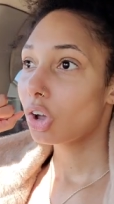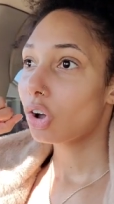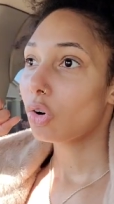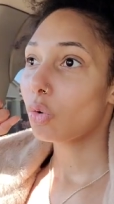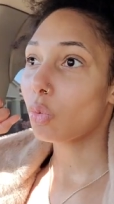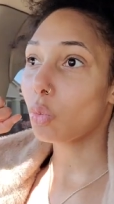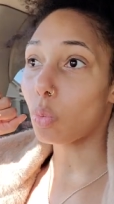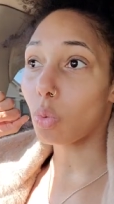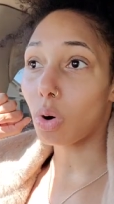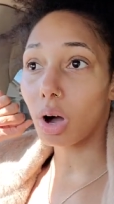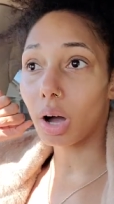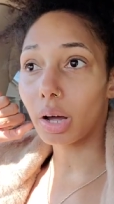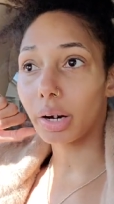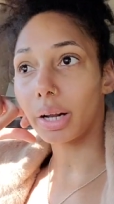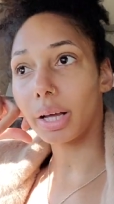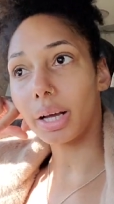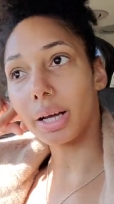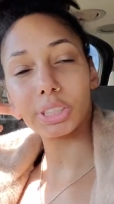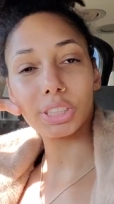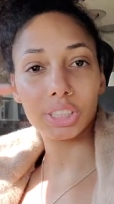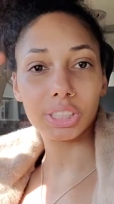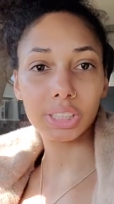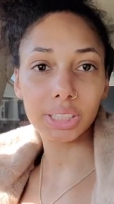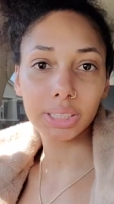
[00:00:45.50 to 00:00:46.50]

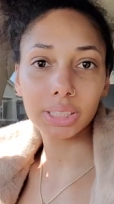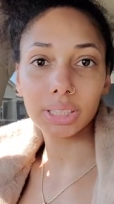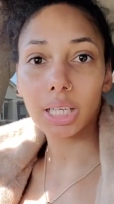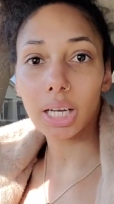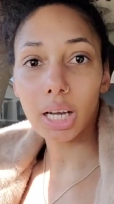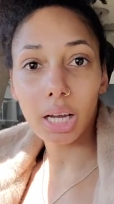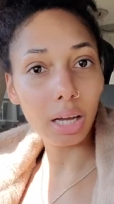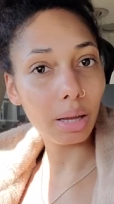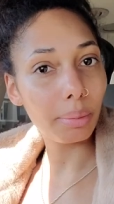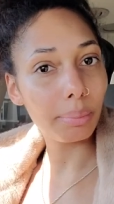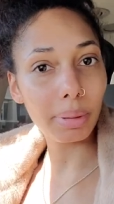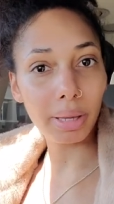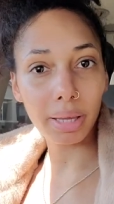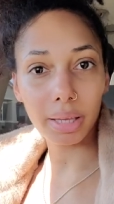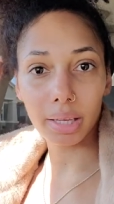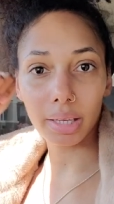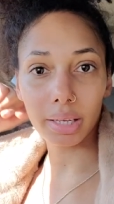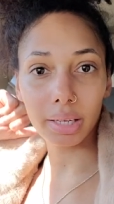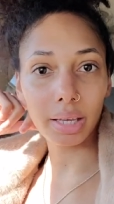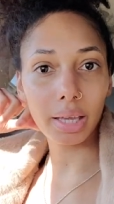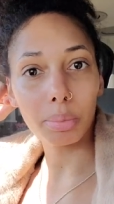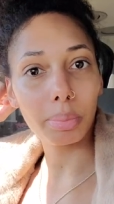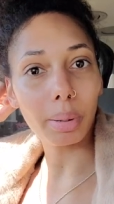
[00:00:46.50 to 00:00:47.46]
wanna just come and